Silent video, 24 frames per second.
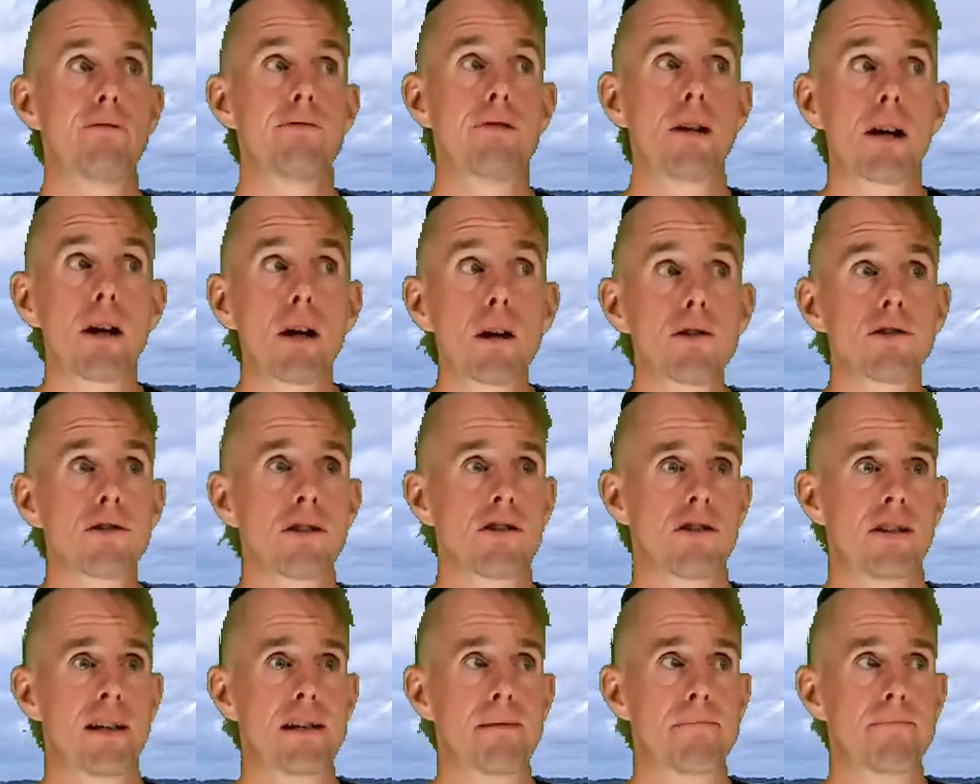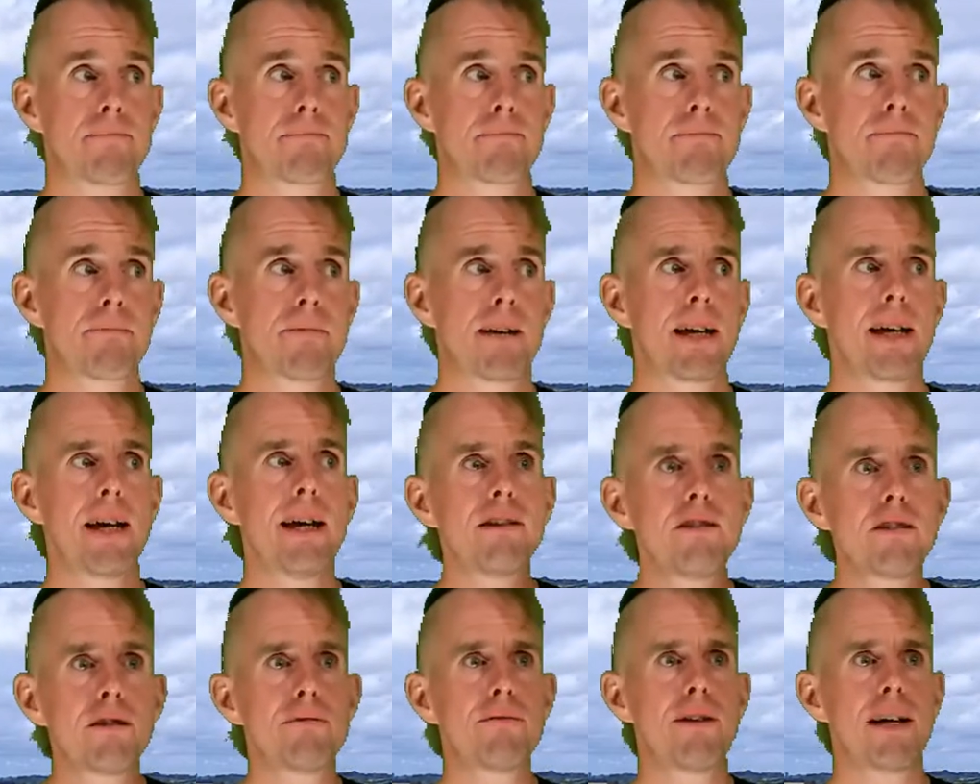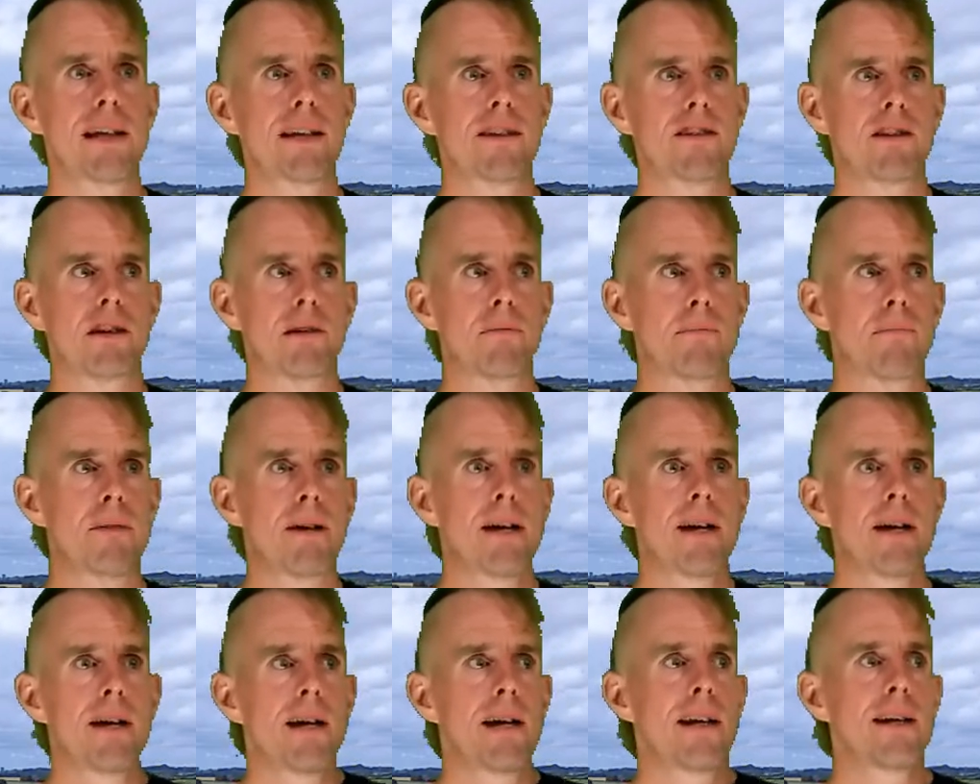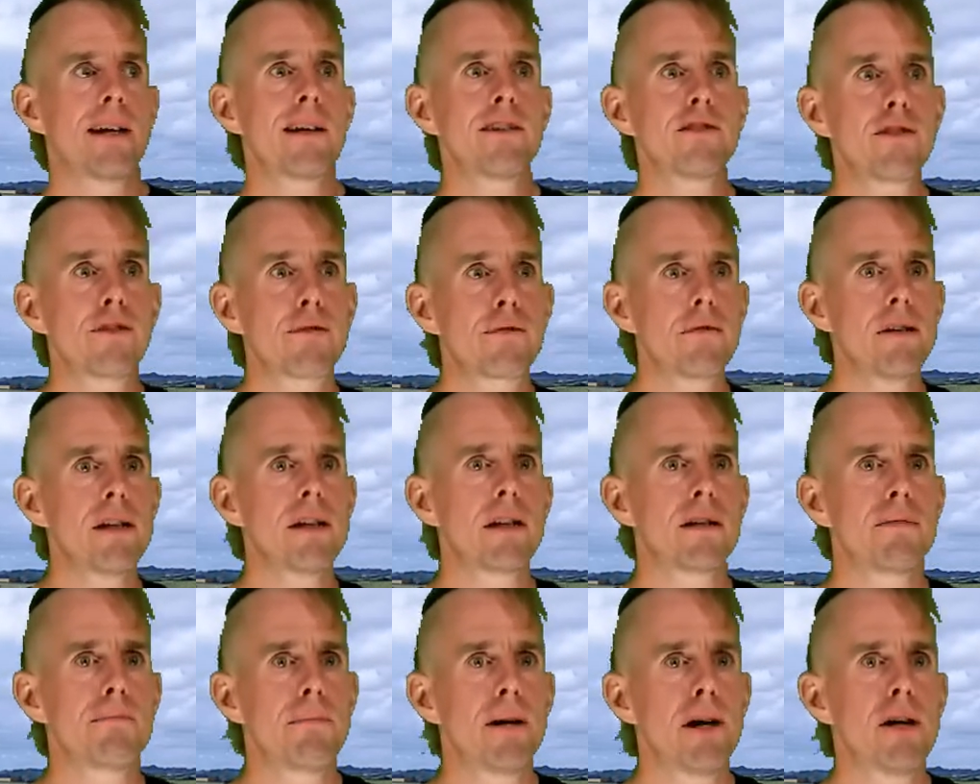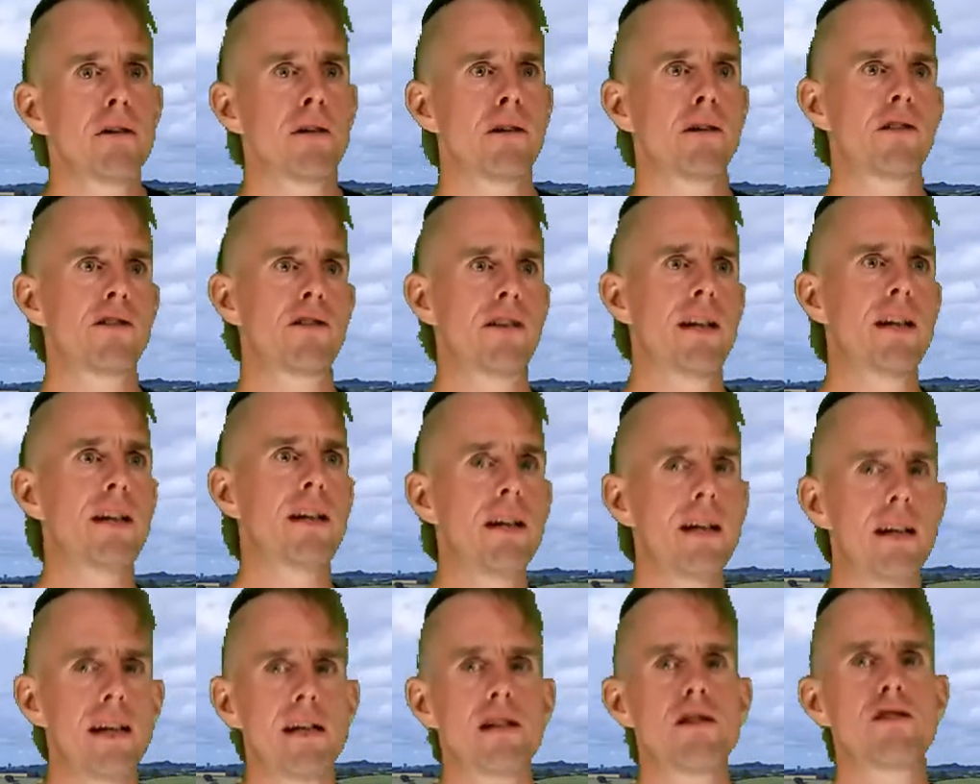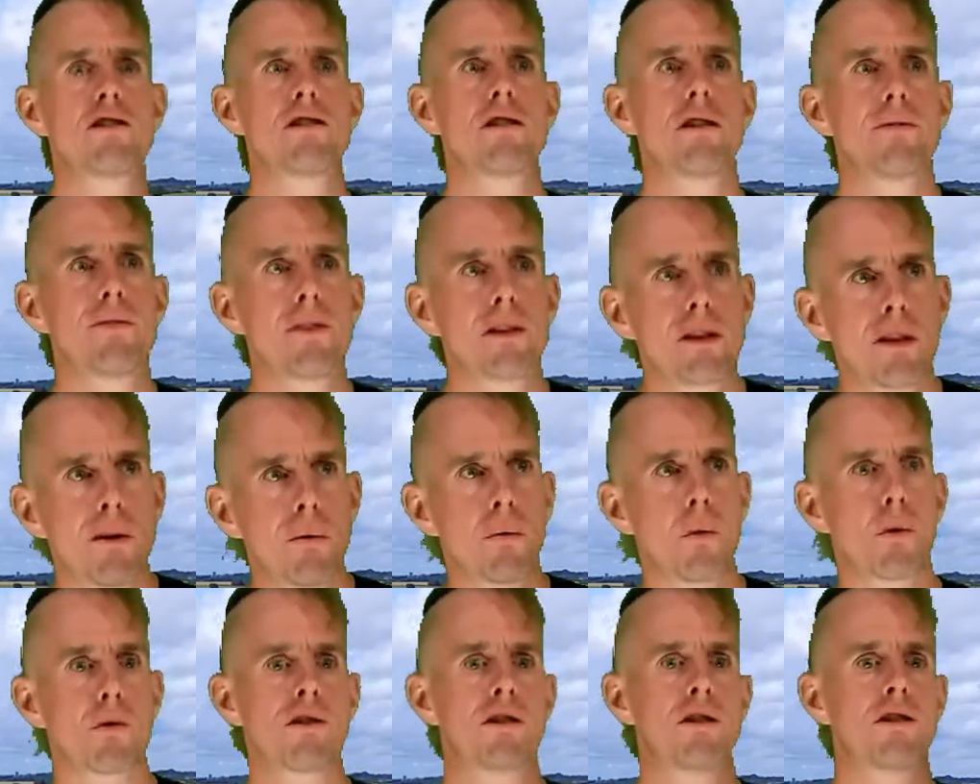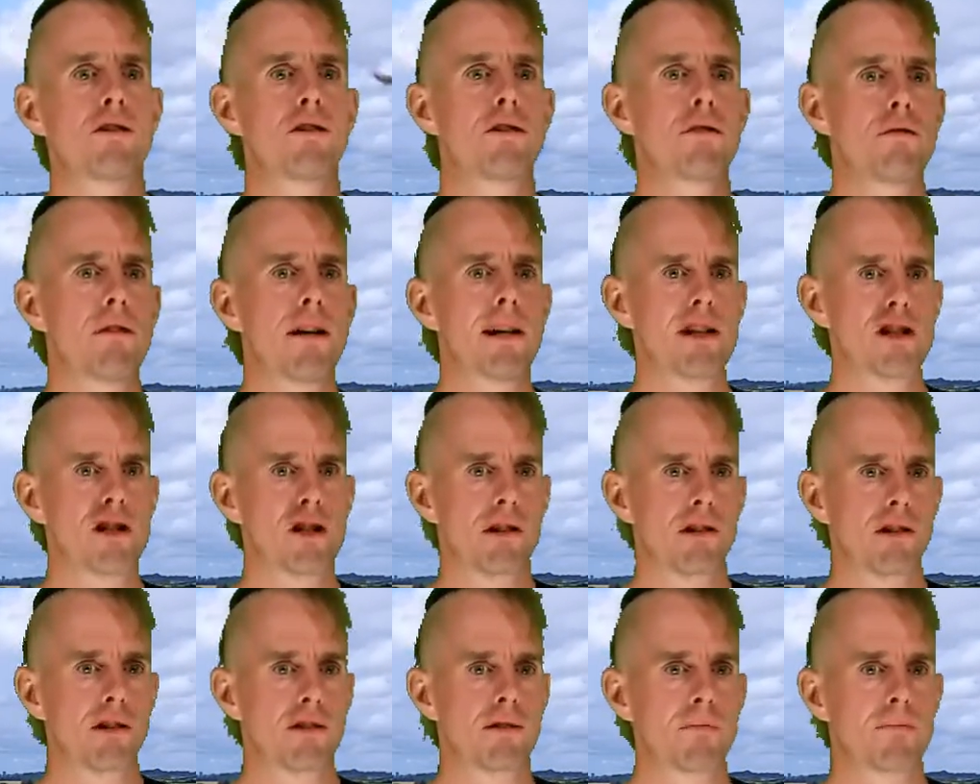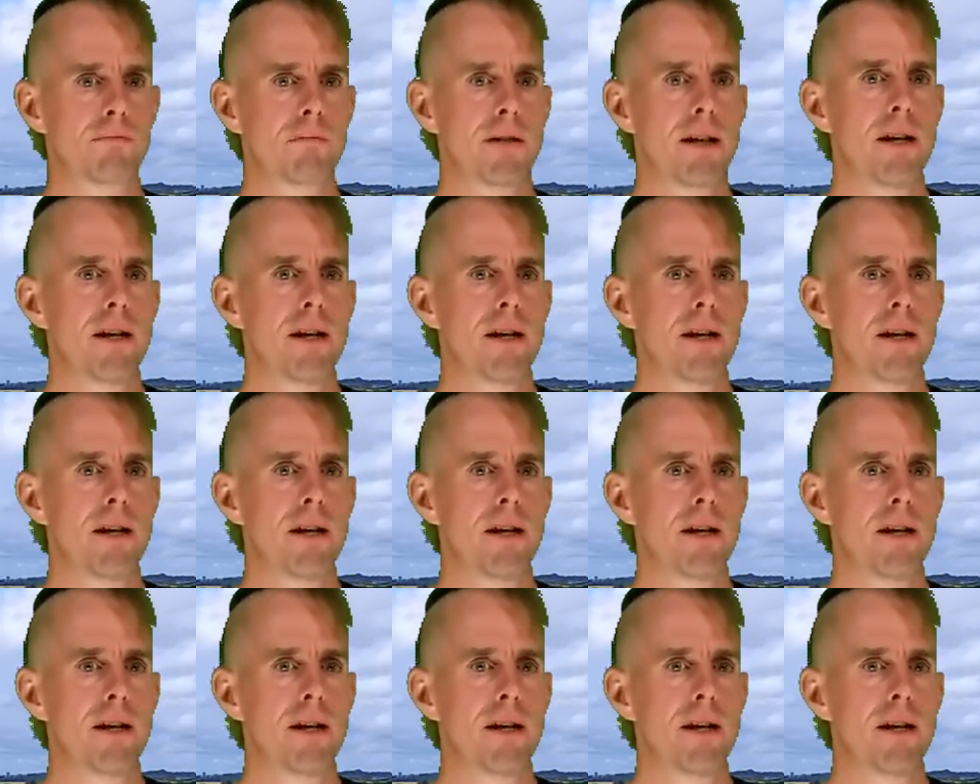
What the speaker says: Velocity, it's a vector. It has three components in each of the coordinate directions.